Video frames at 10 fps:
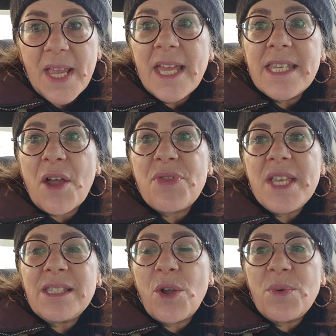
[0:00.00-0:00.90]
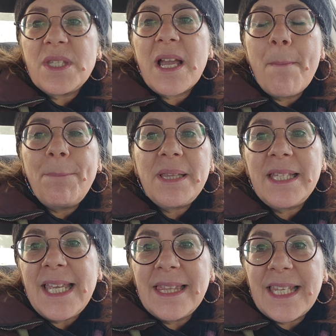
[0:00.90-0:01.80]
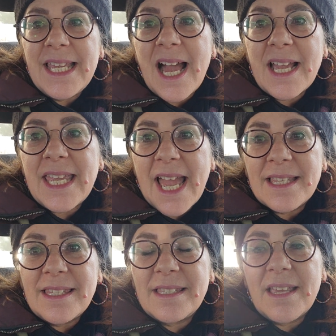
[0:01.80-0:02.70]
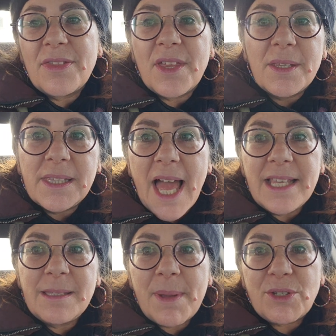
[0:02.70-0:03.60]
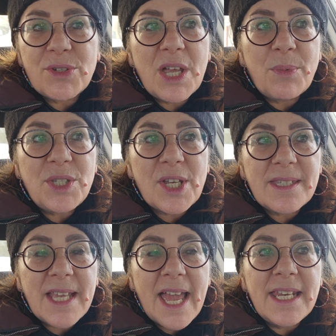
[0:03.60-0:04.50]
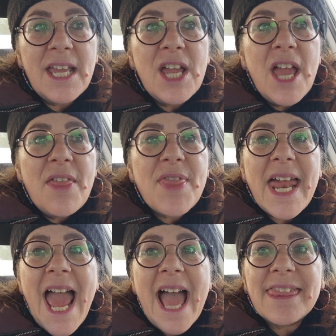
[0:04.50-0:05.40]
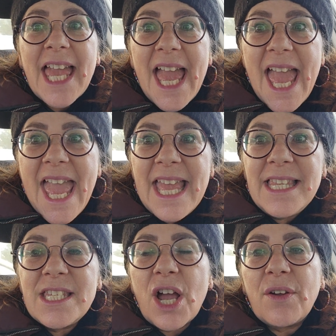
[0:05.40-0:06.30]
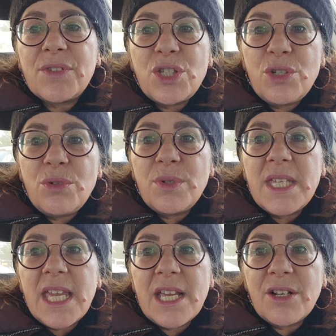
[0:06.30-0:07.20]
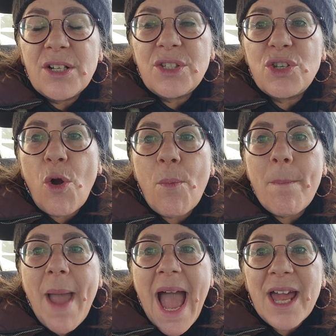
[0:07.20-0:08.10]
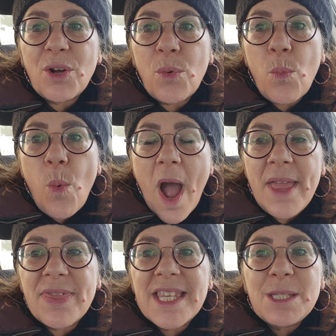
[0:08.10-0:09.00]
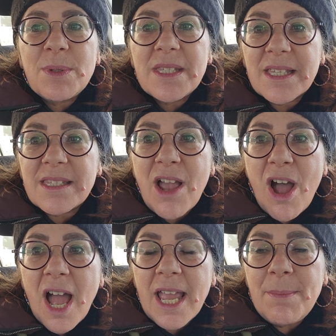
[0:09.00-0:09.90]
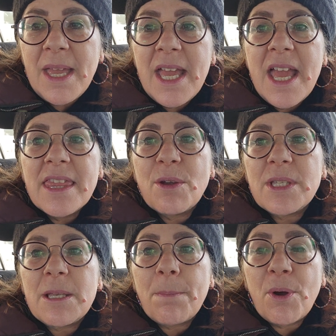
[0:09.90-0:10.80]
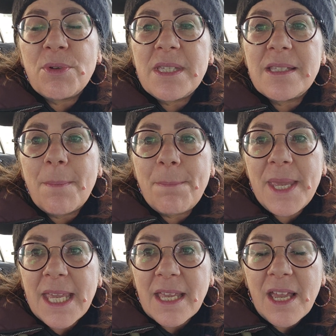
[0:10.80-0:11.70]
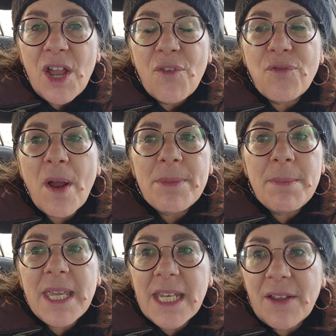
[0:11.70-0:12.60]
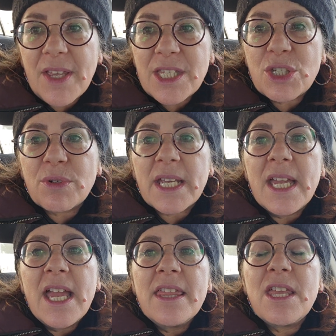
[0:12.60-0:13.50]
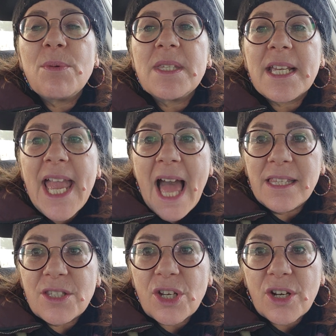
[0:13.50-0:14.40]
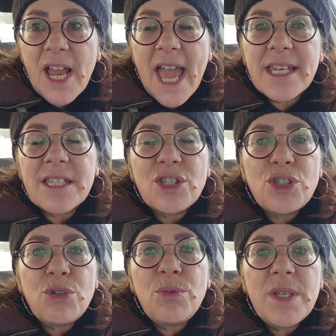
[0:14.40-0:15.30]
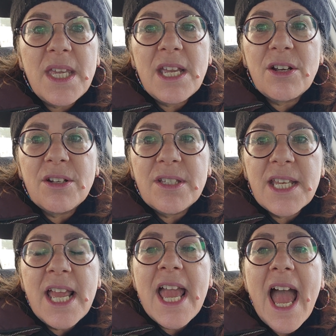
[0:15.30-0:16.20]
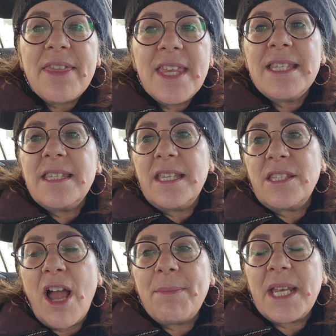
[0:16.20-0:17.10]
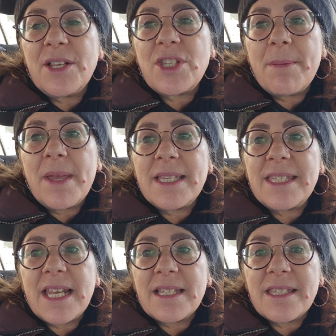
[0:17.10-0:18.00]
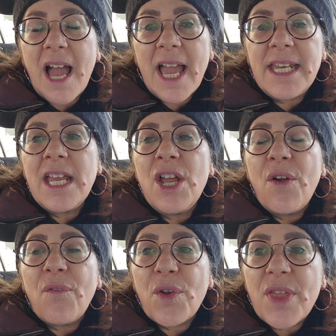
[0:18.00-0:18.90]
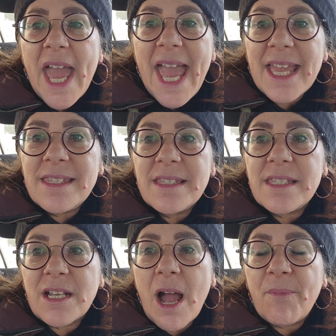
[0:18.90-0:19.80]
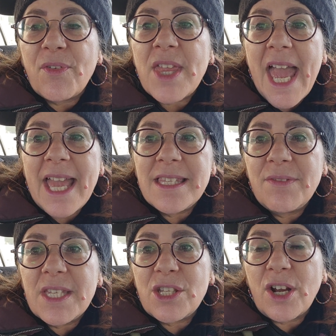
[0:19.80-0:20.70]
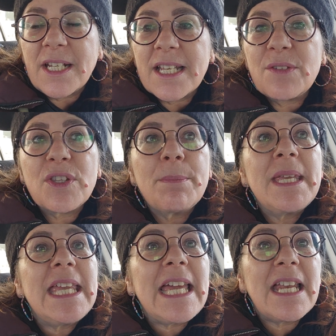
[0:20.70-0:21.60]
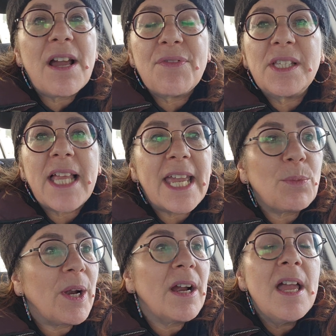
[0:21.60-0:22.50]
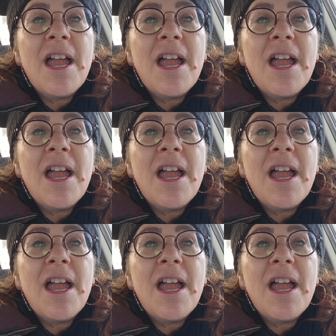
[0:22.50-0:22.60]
Now, this goes completely against the last measures that we just said, that at the end of 2 years, no matter what, this was the time that was supposed to be. From the beginning of history, there was a calendar, and it's 2 years, and this is the time that Hashem had set aside for the end to come, for the end of the darkness, for the beginning of the light, where